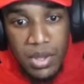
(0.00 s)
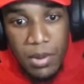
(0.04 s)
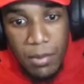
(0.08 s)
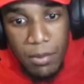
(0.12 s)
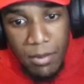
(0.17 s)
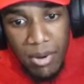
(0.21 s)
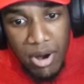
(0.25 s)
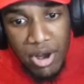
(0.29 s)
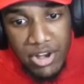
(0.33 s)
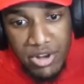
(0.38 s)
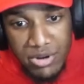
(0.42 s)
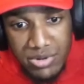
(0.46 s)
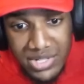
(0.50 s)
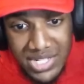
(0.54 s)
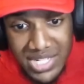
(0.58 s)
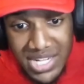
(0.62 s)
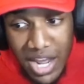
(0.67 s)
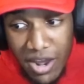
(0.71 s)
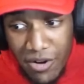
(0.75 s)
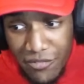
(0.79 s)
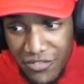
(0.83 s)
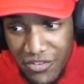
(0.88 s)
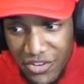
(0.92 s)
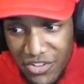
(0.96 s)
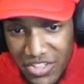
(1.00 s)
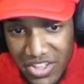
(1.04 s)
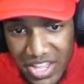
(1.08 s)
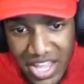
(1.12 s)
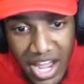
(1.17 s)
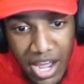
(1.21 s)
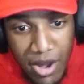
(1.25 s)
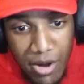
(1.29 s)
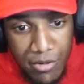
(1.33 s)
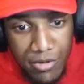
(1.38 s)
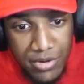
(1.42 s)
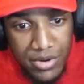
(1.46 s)
Mario's down for the
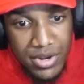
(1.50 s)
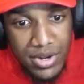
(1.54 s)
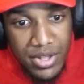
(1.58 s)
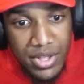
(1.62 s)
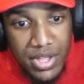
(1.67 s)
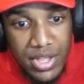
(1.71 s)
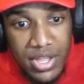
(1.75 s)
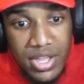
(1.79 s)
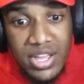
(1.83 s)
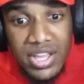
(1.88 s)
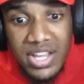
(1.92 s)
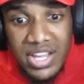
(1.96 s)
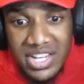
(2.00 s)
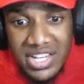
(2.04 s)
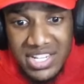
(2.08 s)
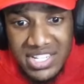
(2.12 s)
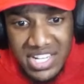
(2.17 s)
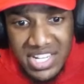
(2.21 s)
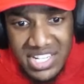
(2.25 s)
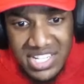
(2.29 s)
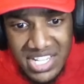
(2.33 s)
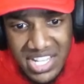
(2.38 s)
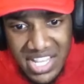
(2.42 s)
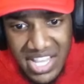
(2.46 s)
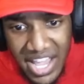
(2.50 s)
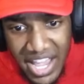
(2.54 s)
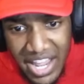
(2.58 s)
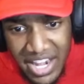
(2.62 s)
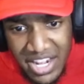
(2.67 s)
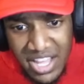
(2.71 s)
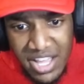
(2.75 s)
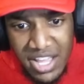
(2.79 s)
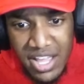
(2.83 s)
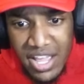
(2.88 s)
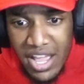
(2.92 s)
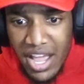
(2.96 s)
count. Is this the
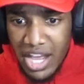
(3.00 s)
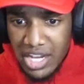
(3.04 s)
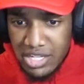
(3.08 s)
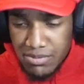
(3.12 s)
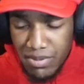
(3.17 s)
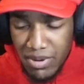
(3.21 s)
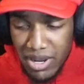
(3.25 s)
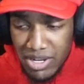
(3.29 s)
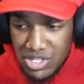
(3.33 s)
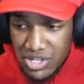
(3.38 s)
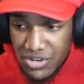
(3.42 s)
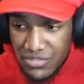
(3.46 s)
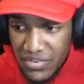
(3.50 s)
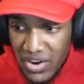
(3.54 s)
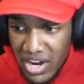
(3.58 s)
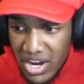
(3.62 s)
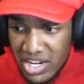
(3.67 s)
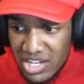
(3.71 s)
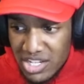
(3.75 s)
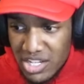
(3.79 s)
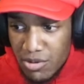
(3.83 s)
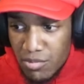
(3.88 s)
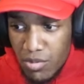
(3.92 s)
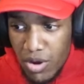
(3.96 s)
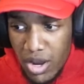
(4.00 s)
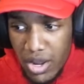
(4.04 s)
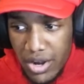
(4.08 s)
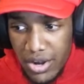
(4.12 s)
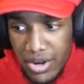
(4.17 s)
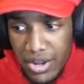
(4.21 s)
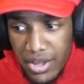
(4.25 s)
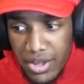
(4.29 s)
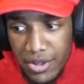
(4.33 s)
end? Has Bowser finally won?